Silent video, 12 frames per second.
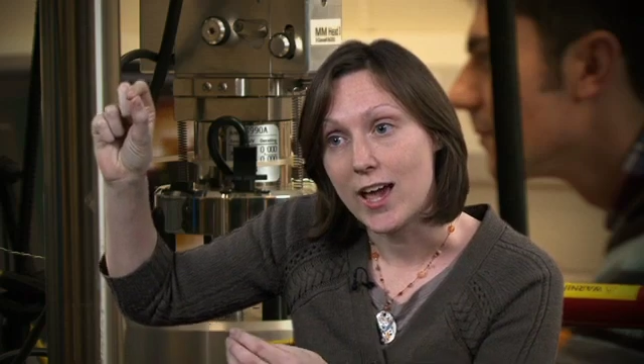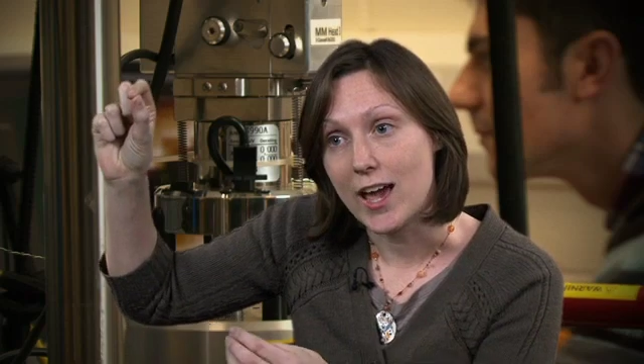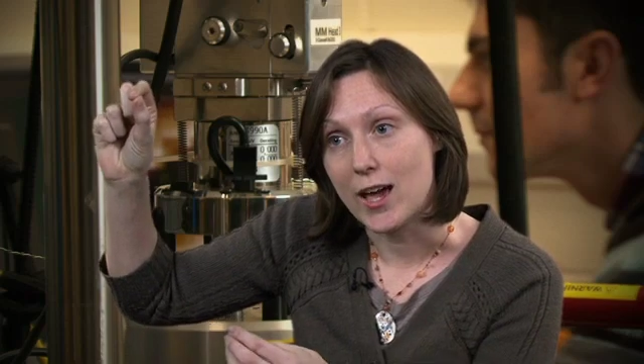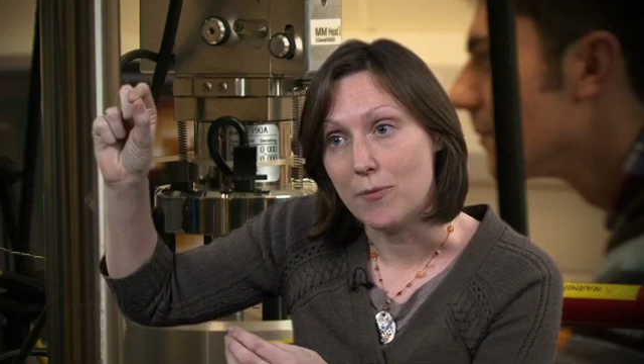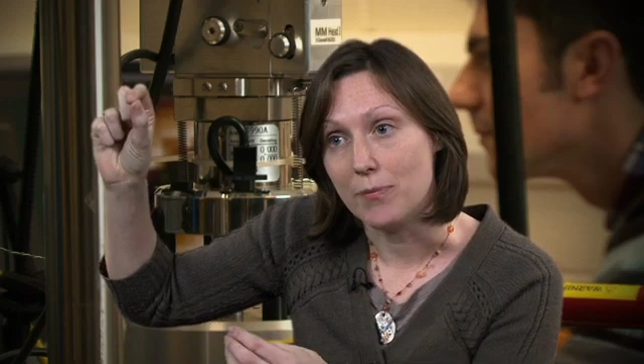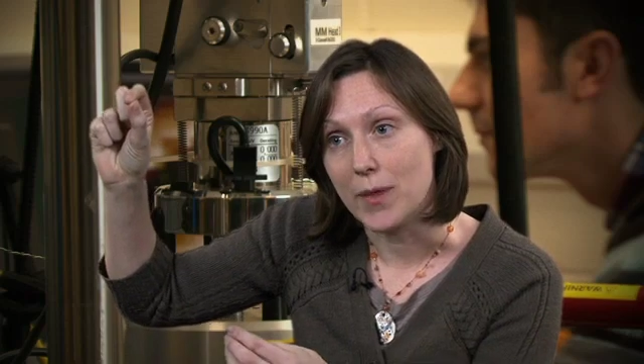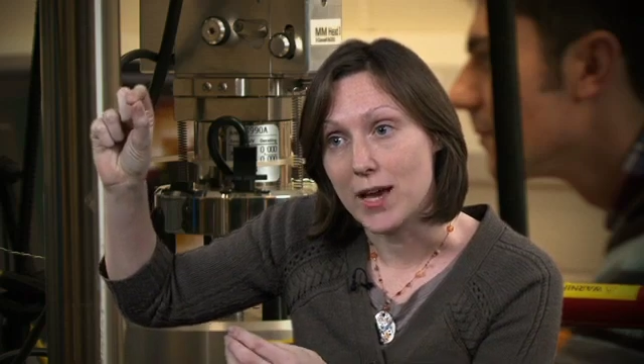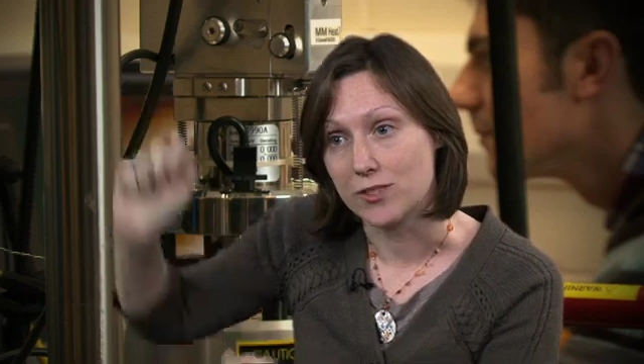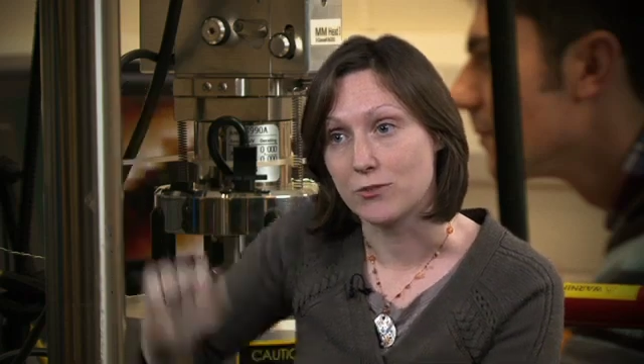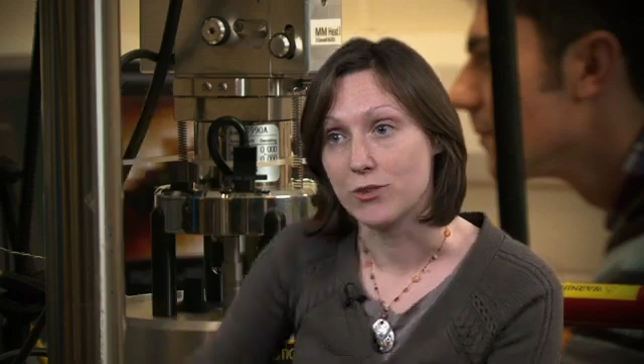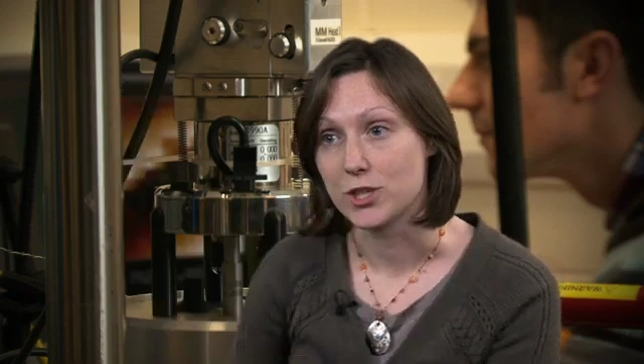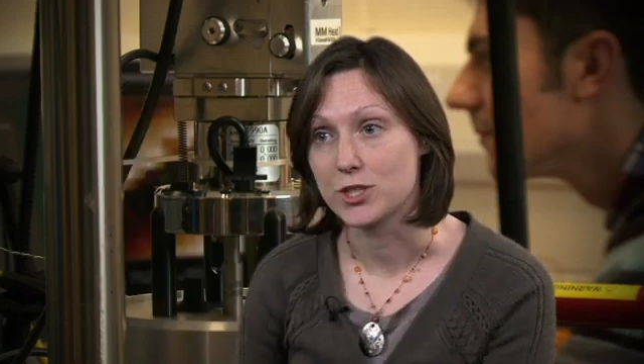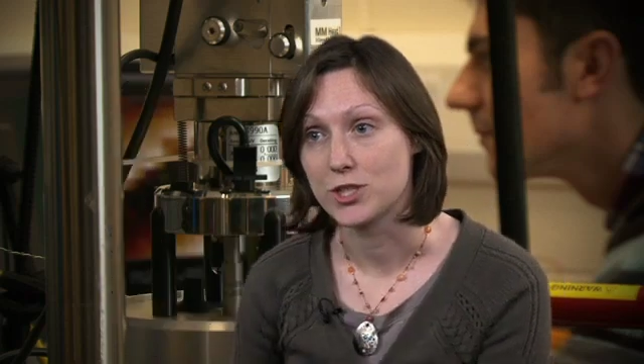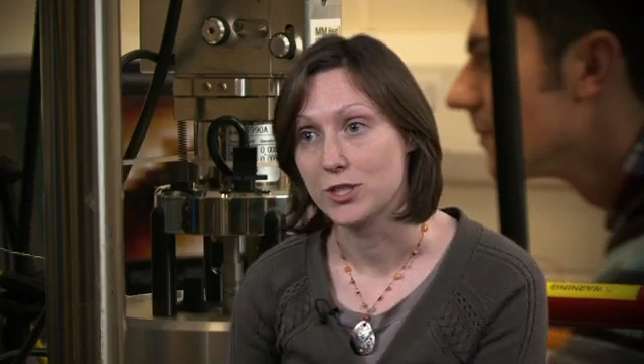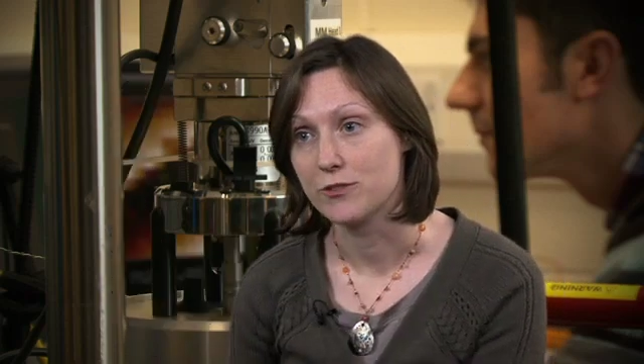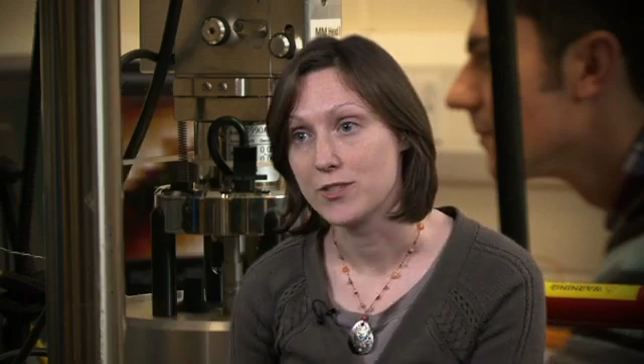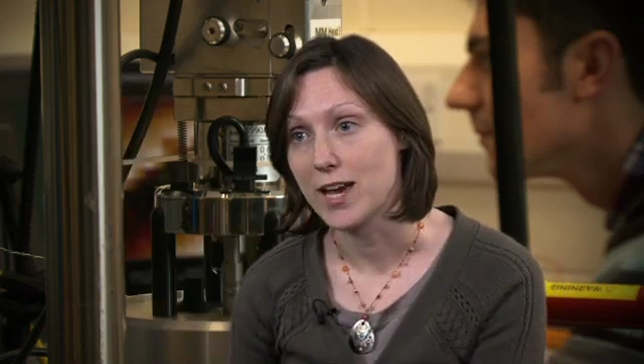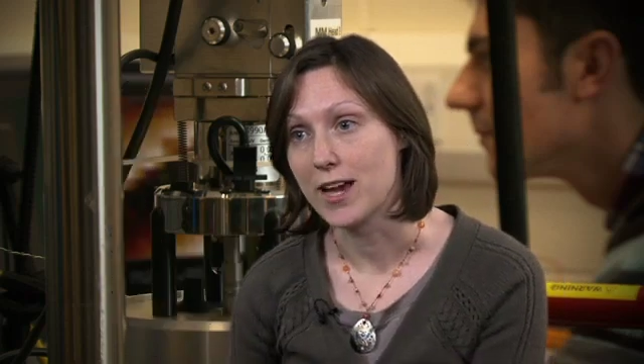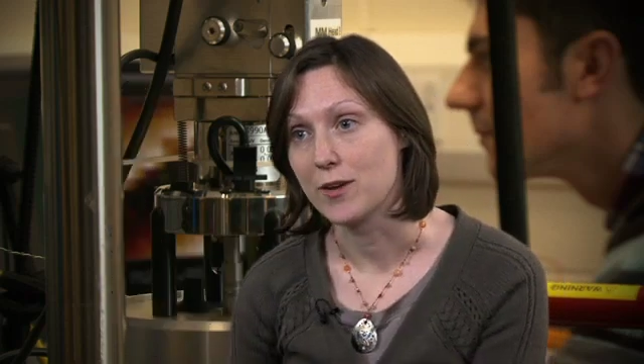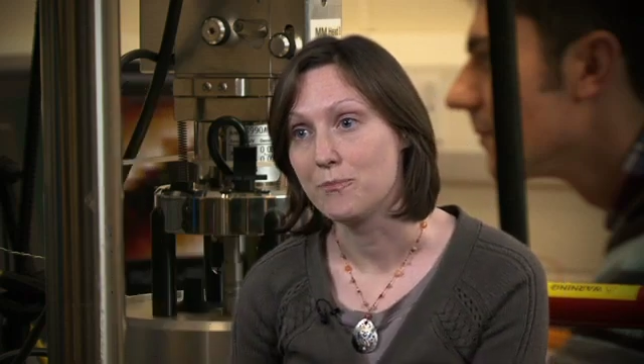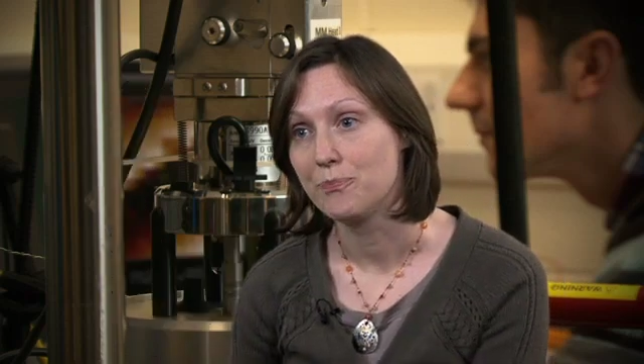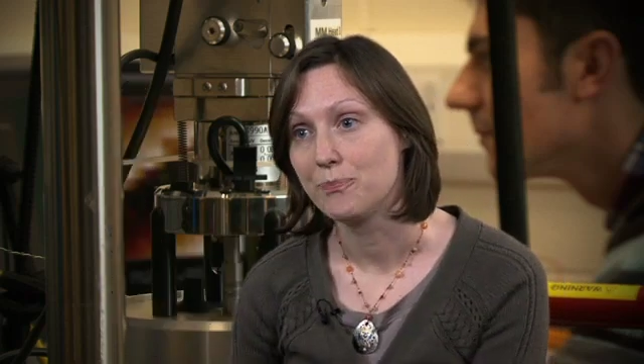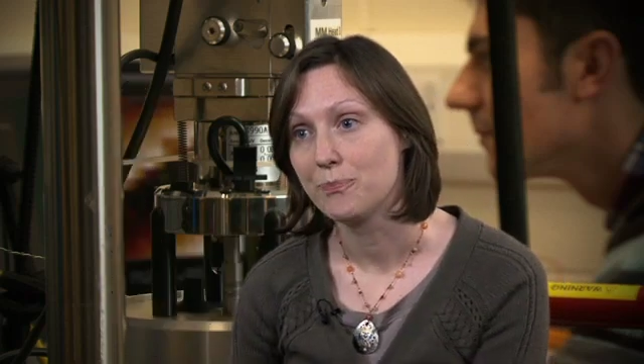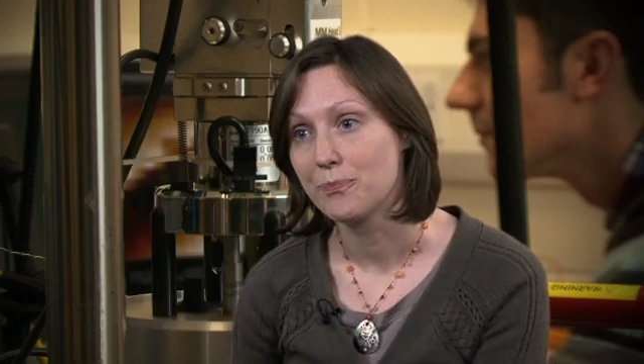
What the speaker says: as a function of time.